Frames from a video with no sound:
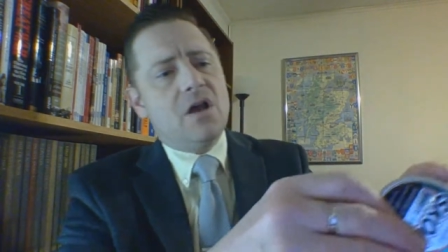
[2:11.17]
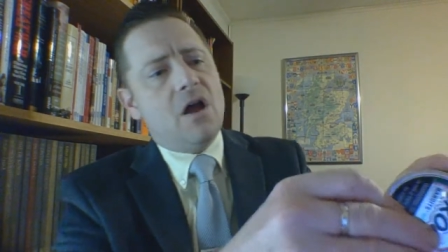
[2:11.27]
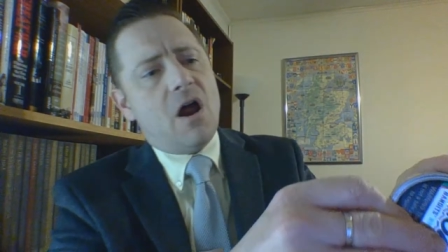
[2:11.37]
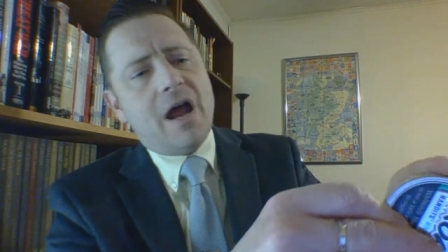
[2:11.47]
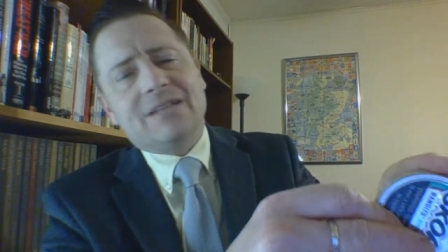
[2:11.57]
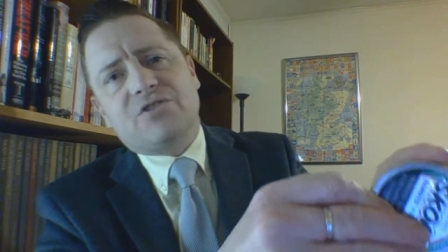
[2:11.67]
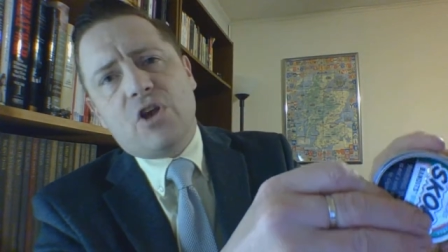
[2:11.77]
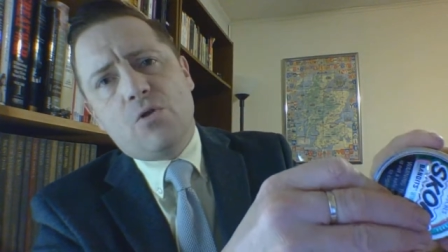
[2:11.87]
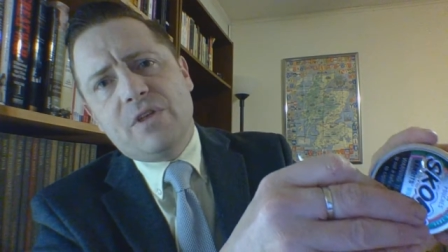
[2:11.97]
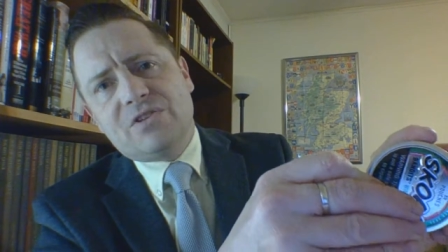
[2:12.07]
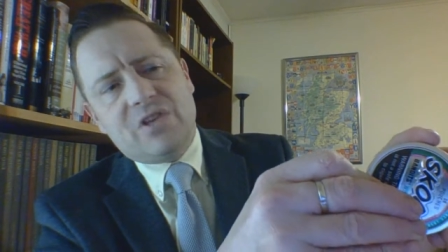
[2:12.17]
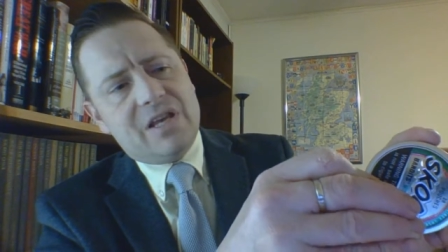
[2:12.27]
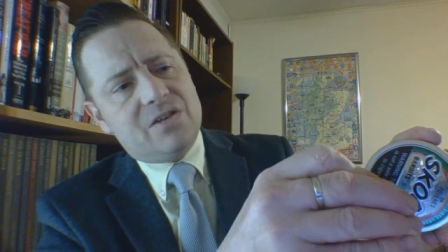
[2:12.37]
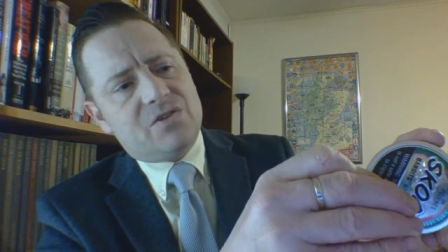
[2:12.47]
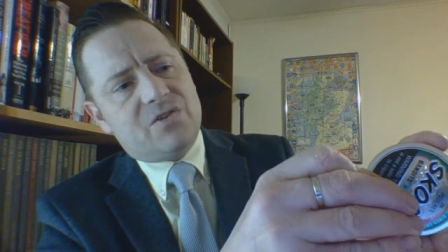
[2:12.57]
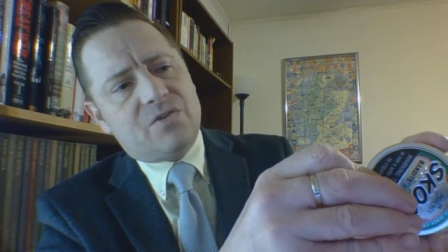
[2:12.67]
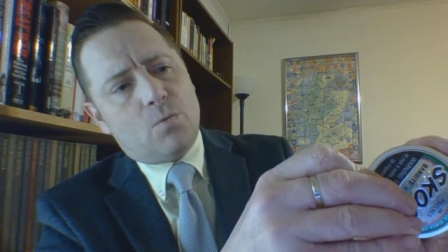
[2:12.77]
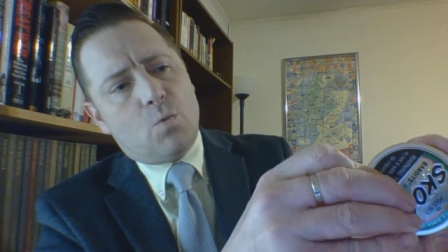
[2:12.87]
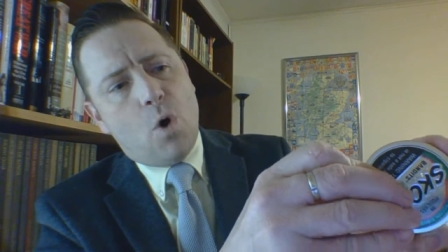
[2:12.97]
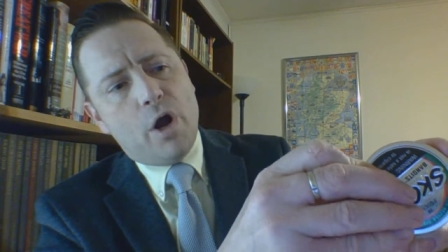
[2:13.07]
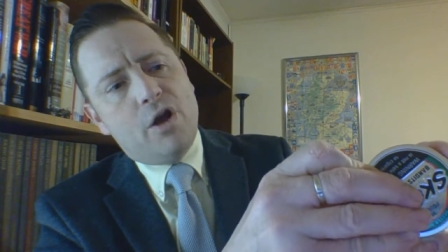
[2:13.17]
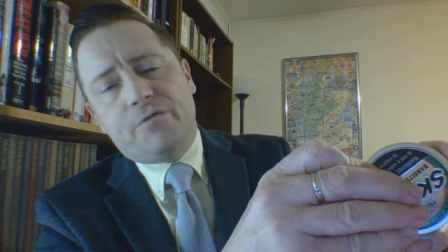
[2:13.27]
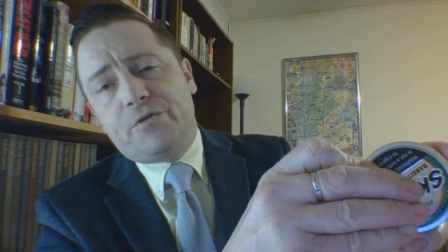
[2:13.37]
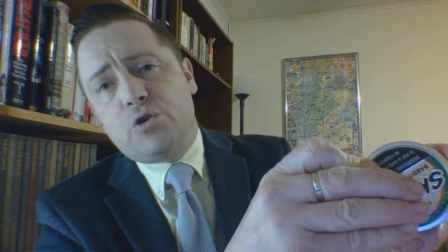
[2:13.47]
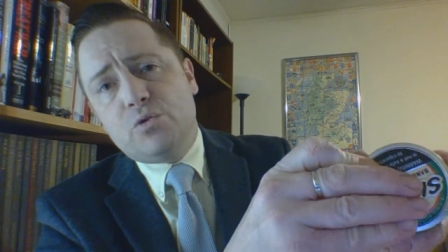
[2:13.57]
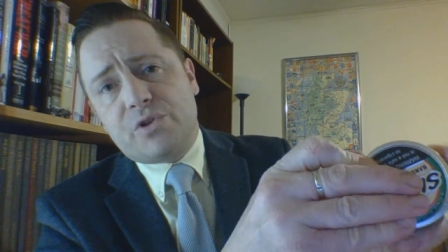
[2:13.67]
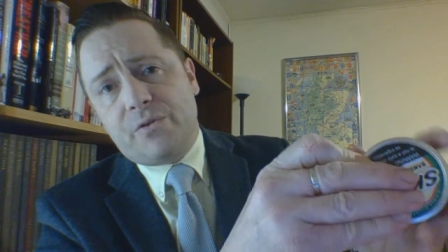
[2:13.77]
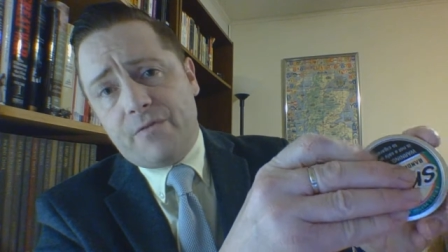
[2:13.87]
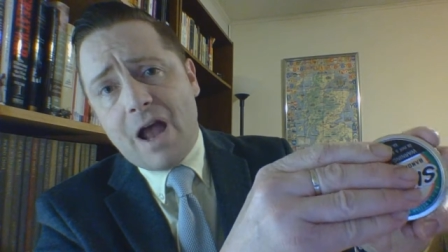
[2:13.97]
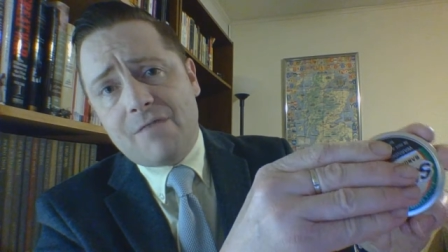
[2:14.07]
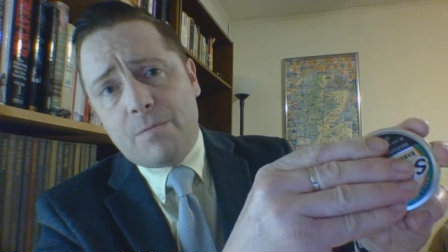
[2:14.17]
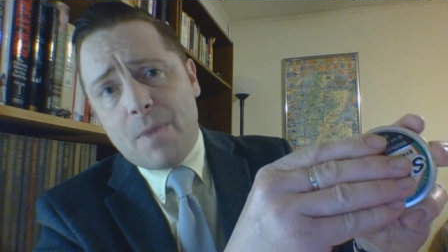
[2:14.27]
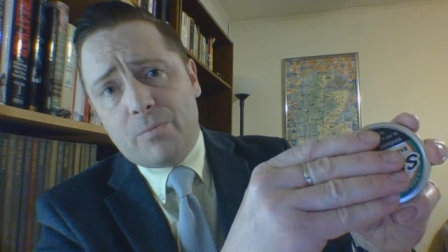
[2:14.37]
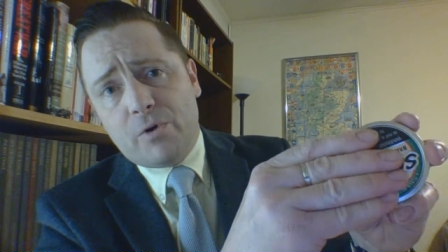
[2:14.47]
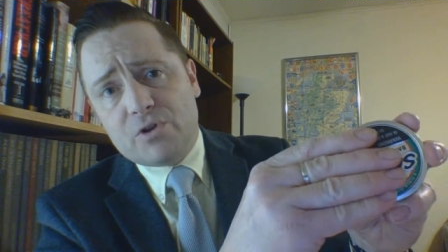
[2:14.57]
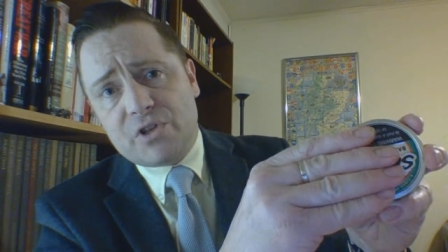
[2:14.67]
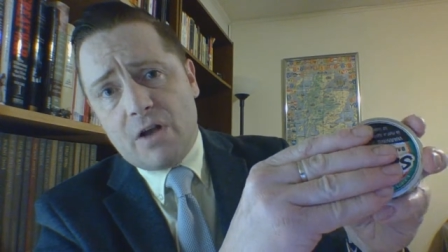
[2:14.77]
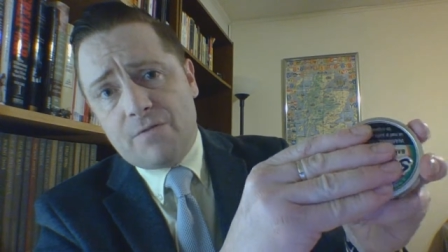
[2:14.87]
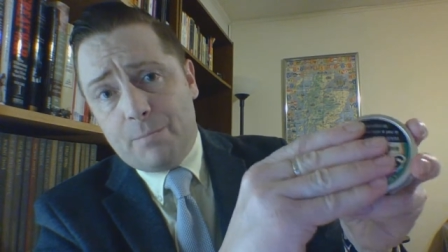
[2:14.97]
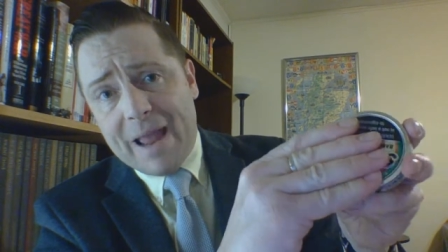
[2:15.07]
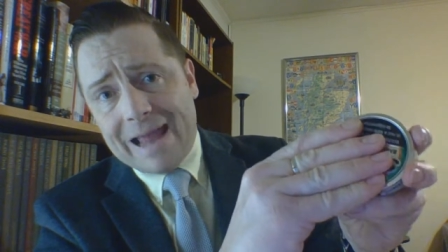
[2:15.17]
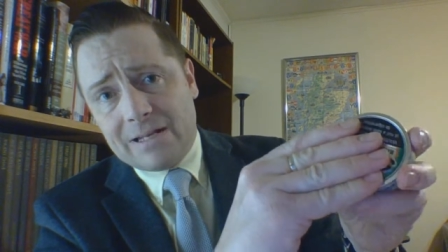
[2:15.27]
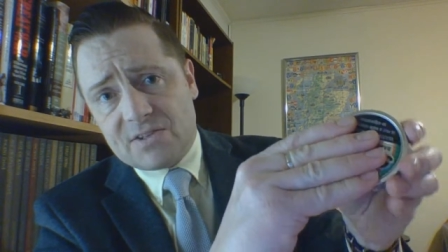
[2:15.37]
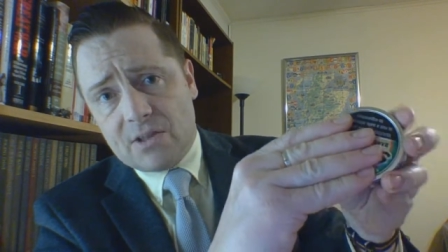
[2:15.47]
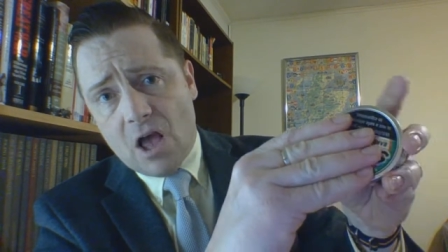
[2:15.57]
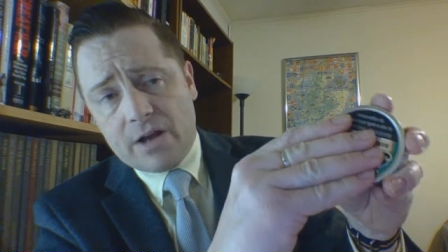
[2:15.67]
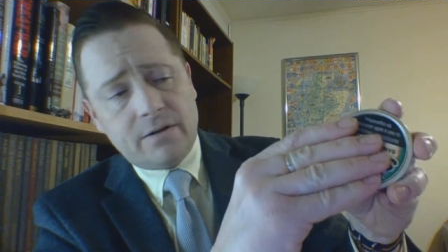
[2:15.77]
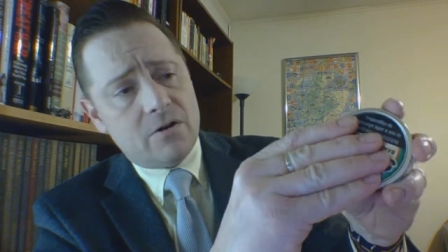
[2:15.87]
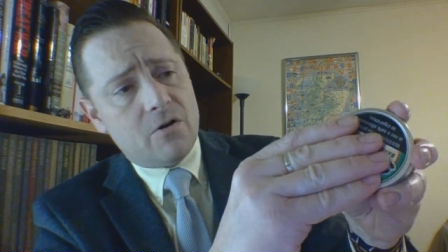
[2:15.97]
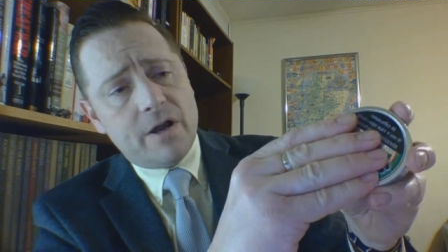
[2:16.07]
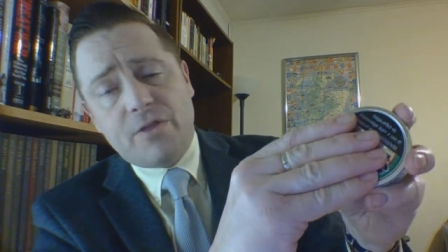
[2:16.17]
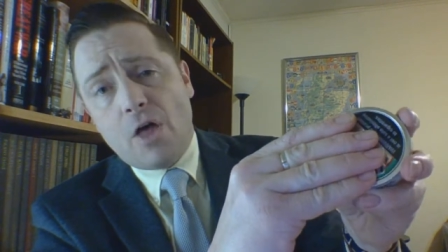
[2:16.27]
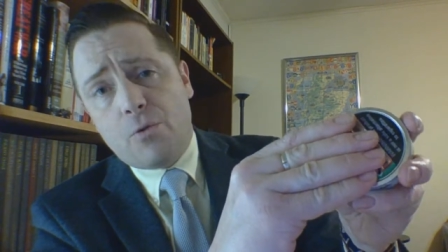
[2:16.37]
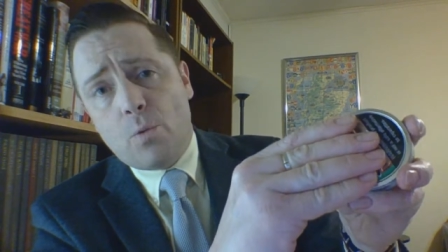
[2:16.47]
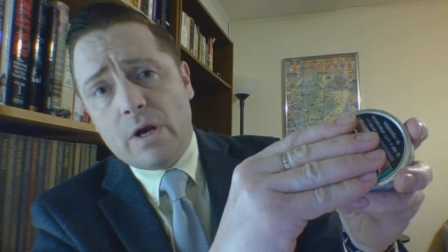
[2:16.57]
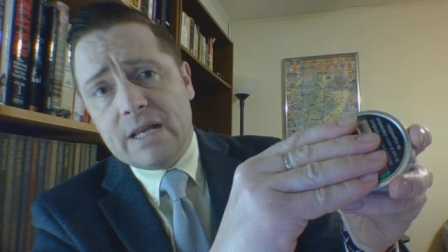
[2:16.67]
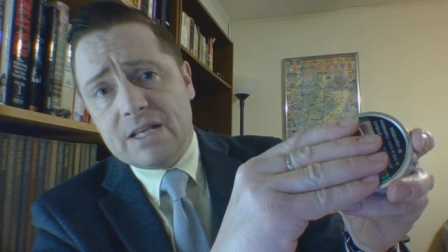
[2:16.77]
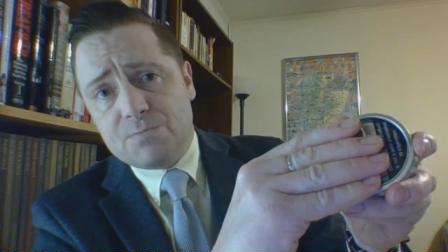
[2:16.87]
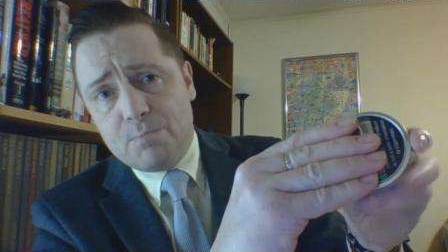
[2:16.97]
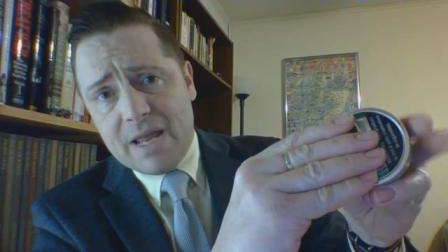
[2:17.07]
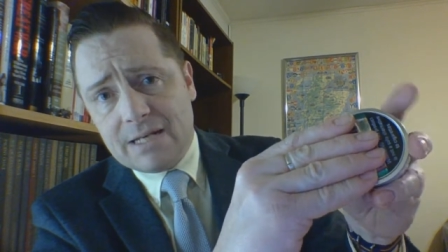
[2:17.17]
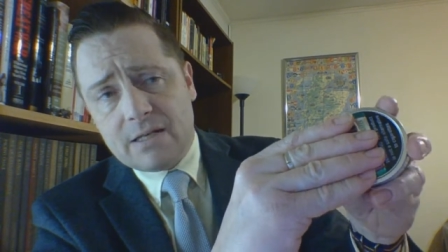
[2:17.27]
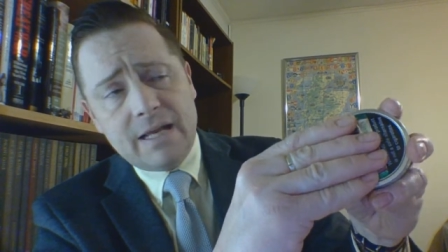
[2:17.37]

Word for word: All right, so this is one of two surviving members of the Bandits line. All right, the other one is Mint.